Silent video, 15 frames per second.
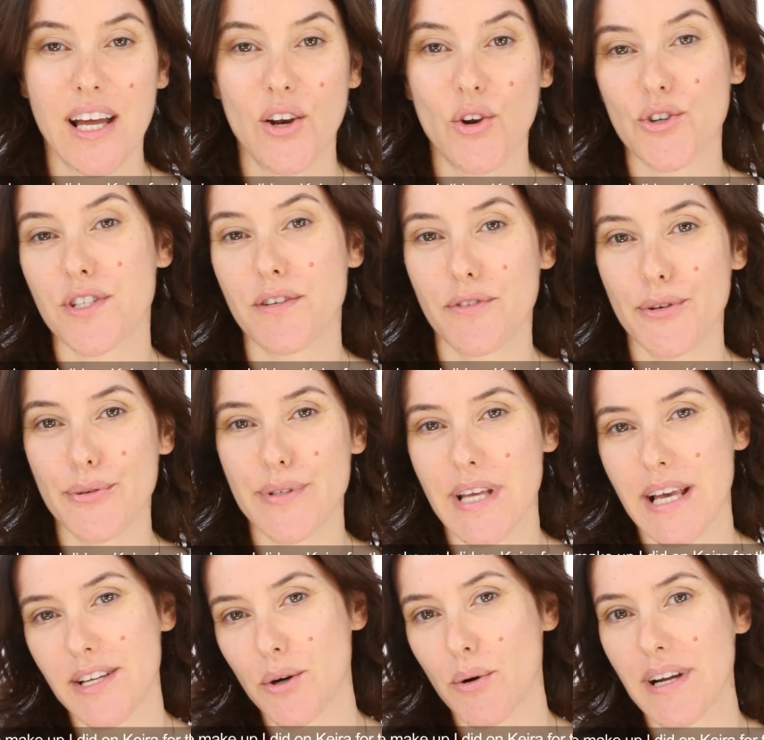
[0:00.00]
lots of you
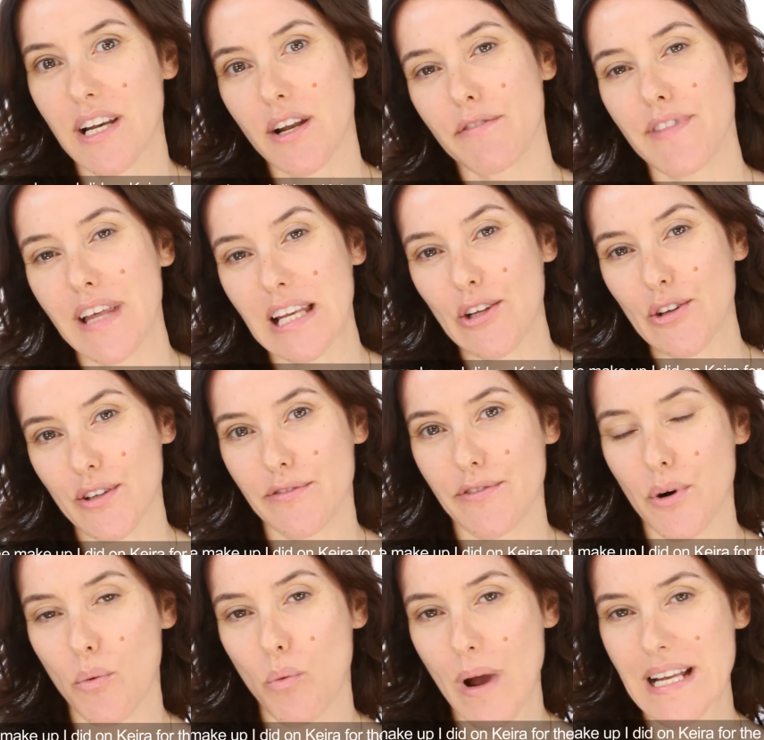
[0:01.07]
said, oh, I'd love that look
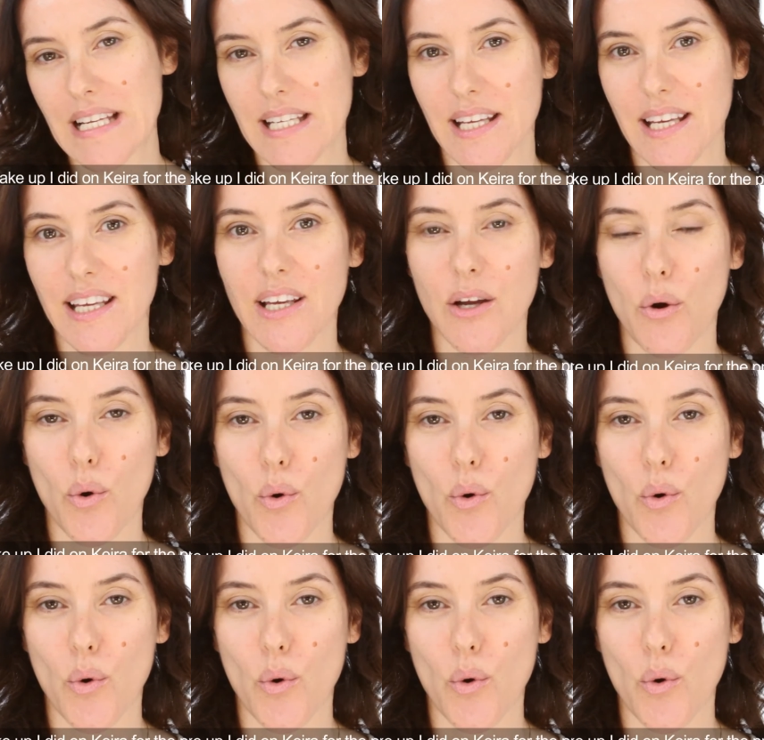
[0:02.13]
for a wedding,